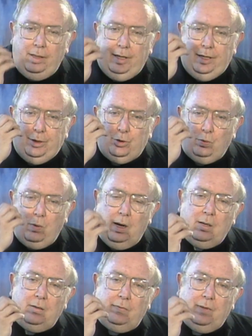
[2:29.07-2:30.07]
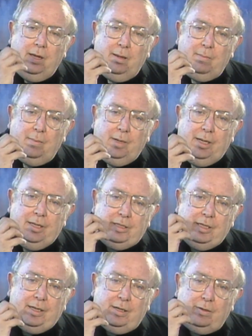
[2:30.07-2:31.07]
Each one of them is
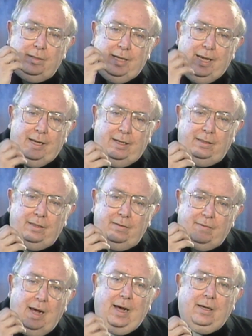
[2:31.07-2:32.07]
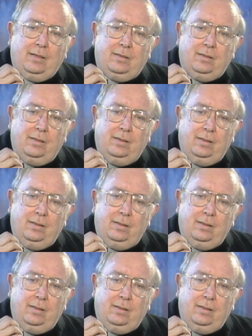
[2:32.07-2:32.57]
a creative act.